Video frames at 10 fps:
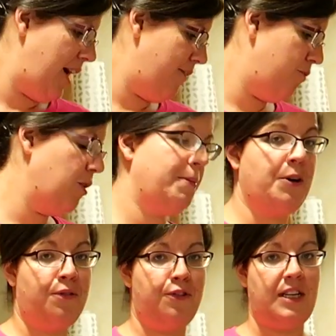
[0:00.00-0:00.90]
I have one
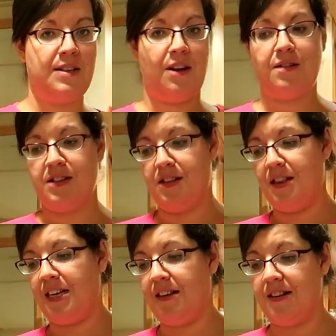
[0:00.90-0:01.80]
pair of footy socks
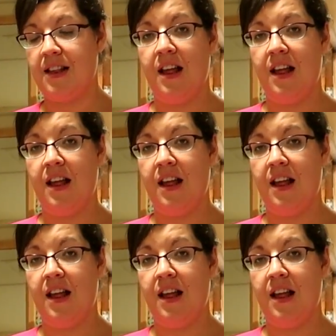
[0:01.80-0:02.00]
in these.